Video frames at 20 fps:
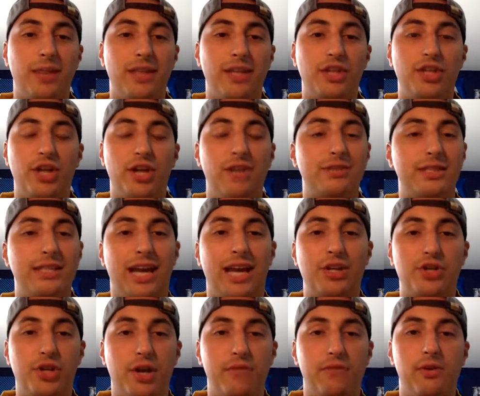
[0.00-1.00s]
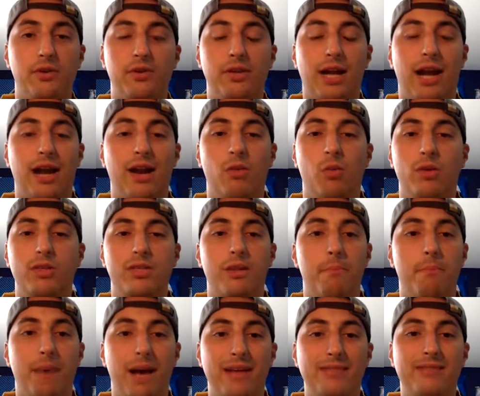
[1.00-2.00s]
Chelsea at Sheffield United was the
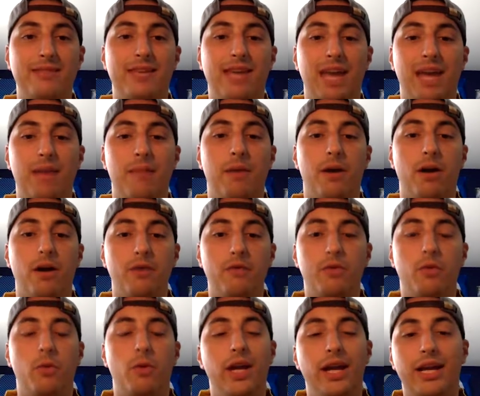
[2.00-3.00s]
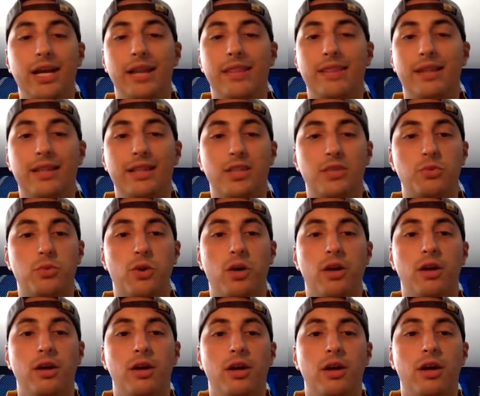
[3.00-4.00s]
best game of the week. I think this
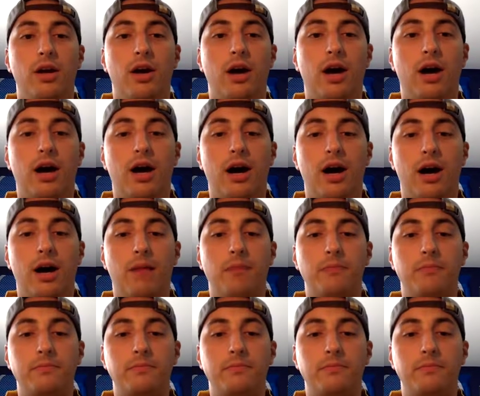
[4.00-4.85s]
one, I